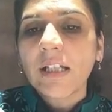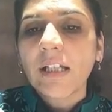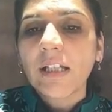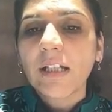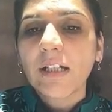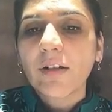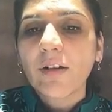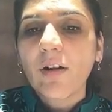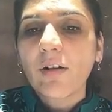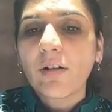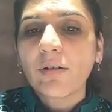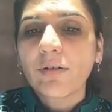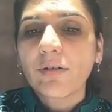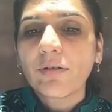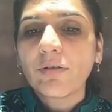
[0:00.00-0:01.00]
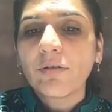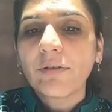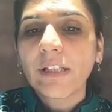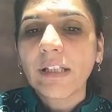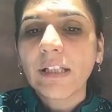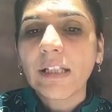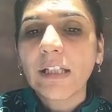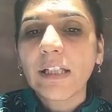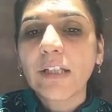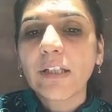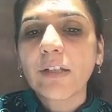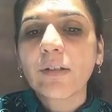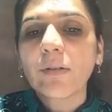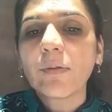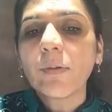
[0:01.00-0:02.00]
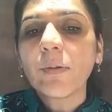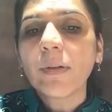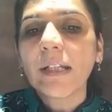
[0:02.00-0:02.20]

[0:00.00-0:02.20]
here also we need to